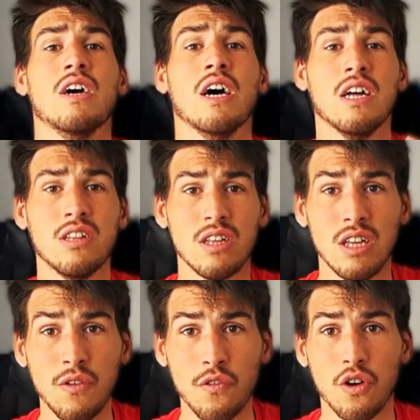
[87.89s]
and
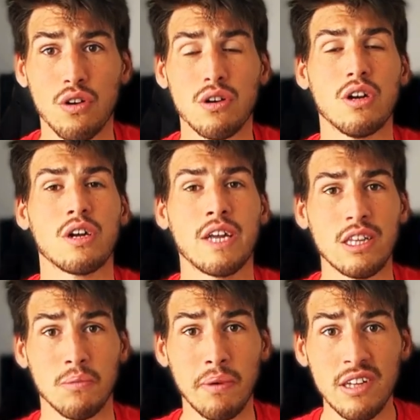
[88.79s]
if you get the
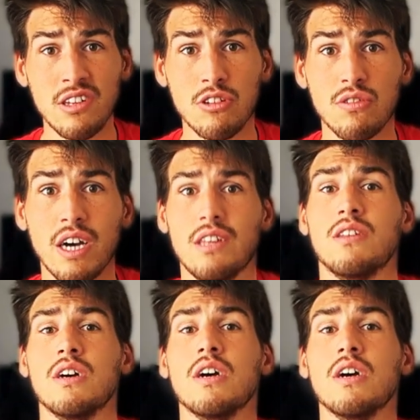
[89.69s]
basics right,